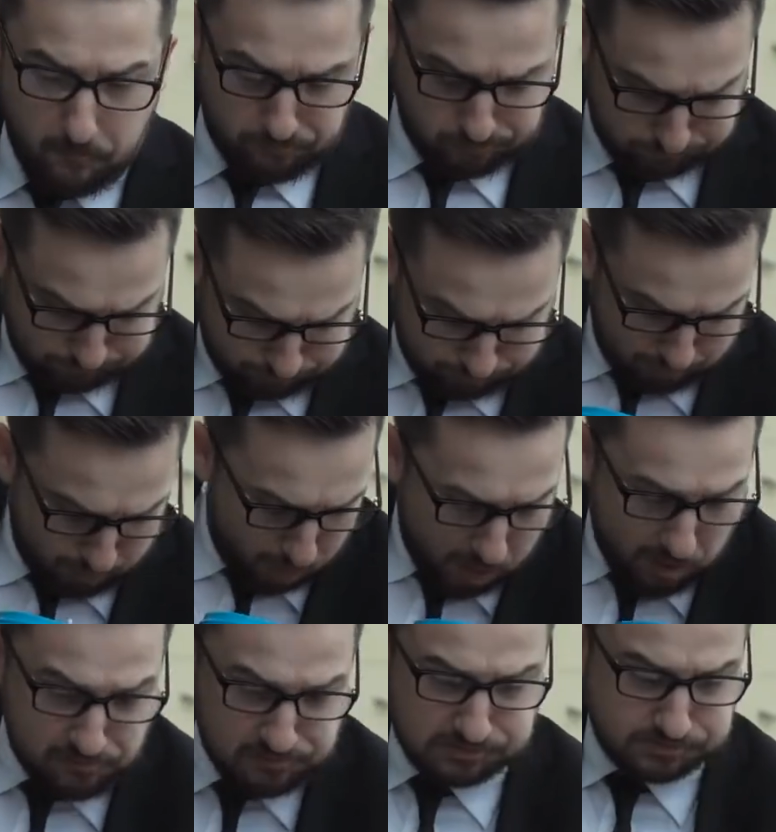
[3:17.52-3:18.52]
if you're just
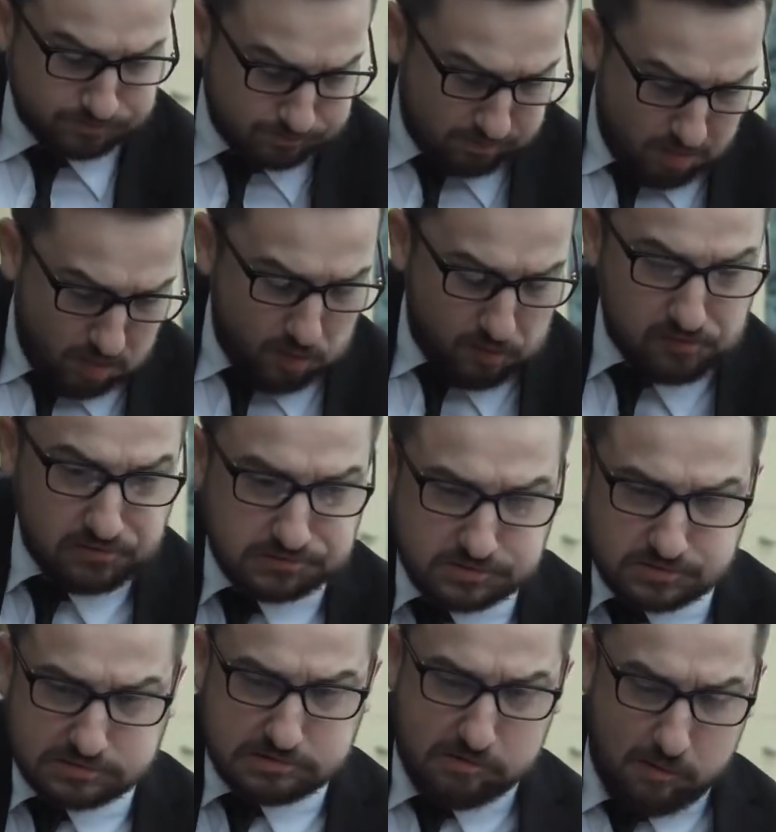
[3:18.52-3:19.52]
doing way too
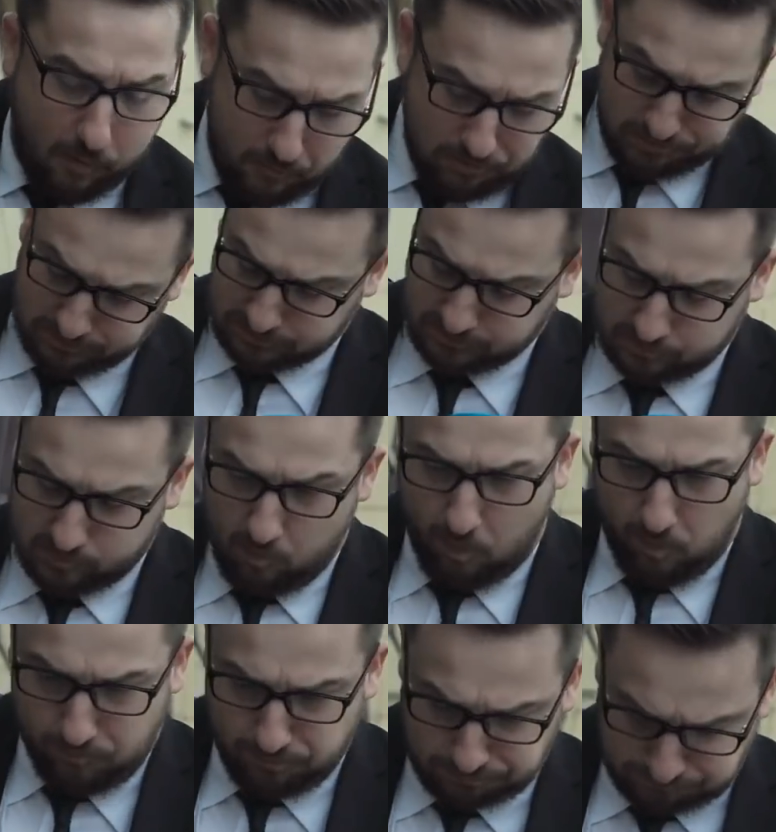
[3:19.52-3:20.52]
many things and you're
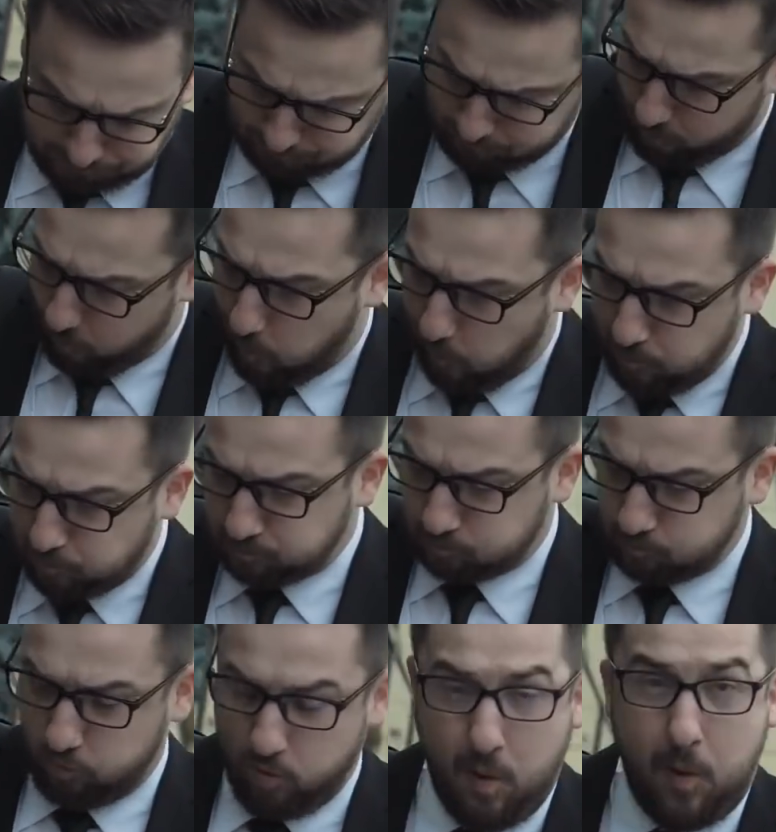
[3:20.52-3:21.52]
trying to do
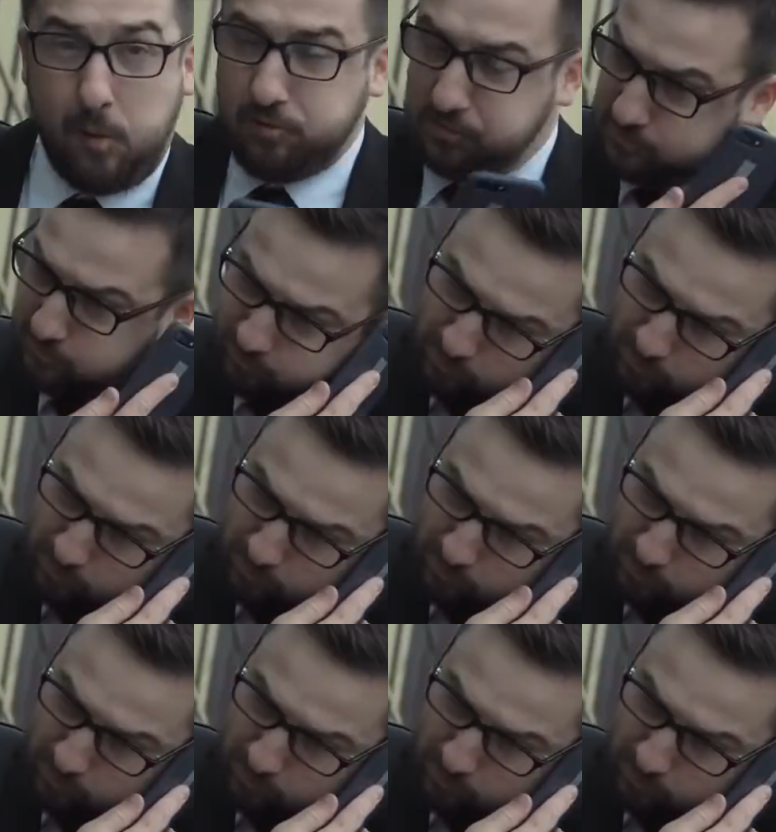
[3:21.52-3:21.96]
everything, try